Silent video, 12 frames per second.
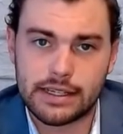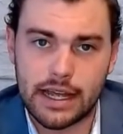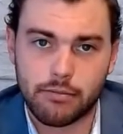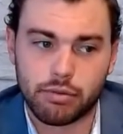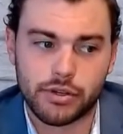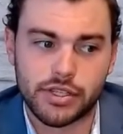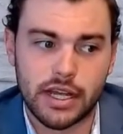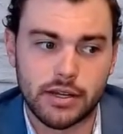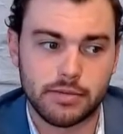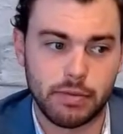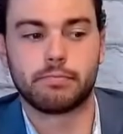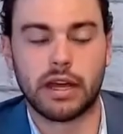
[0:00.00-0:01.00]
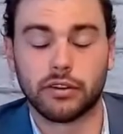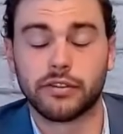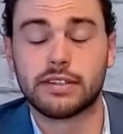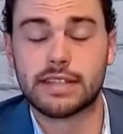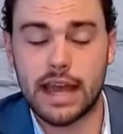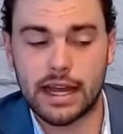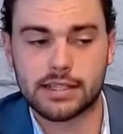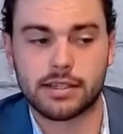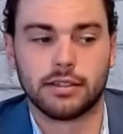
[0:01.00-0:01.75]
10% penalty tax